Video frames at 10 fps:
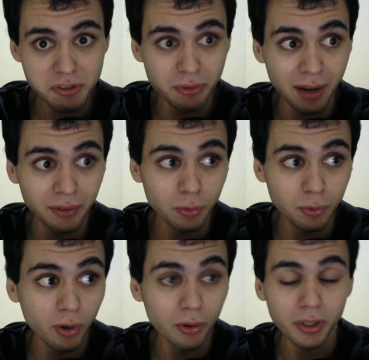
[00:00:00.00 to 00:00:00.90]
around the
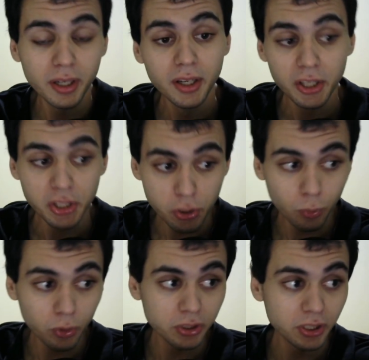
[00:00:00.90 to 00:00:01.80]
world, you
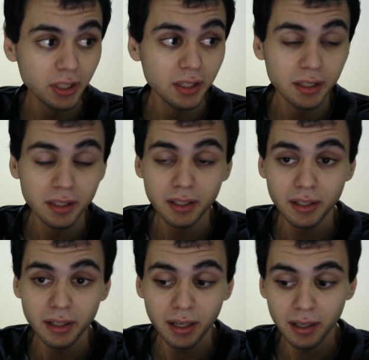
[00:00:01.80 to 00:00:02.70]
would
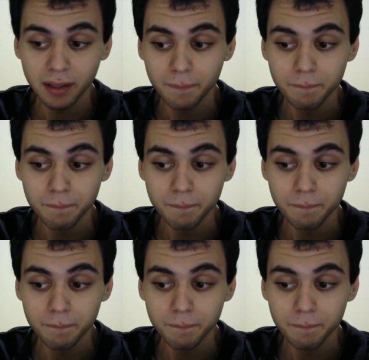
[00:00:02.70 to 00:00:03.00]
uh,